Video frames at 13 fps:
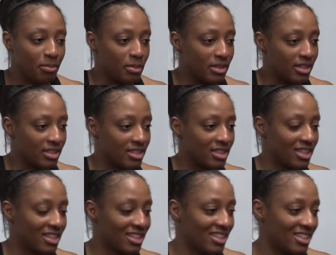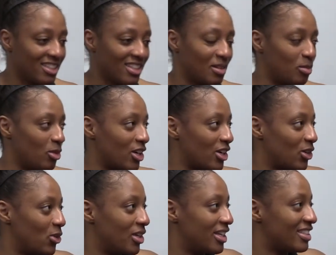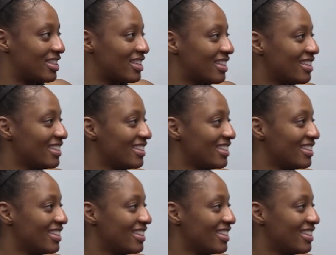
but I'm working on it.